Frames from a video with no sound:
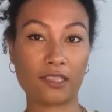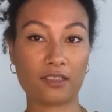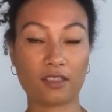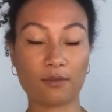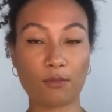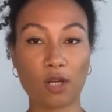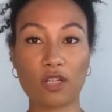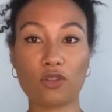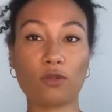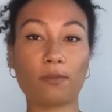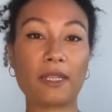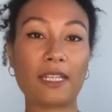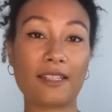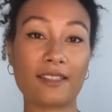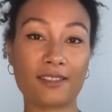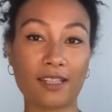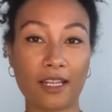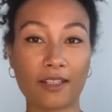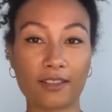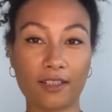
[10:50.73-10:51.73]
so it might not be
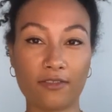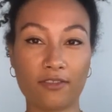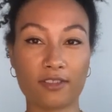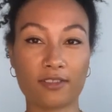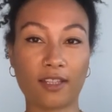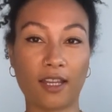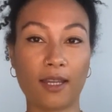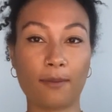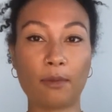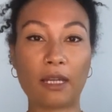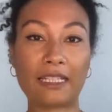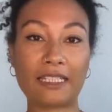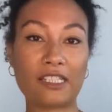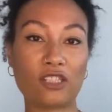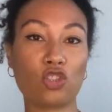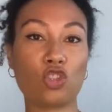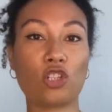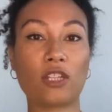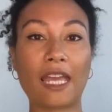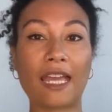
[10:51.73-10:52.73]
exactly the same, but at
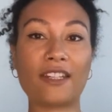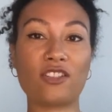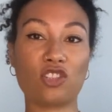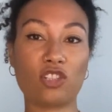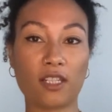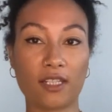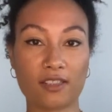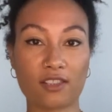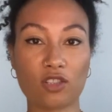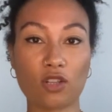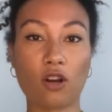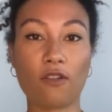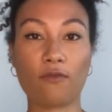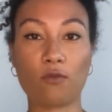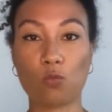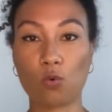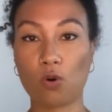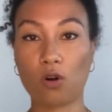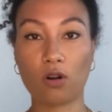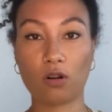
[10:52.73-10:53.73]
least you get a gist of
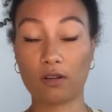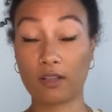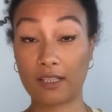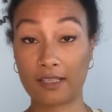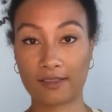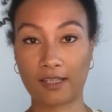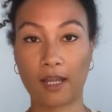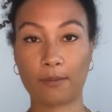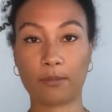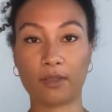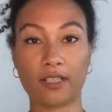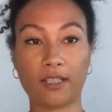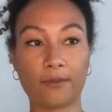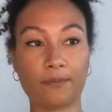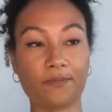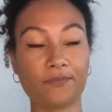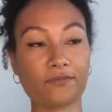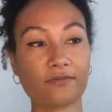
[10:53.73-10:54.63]
what is happening.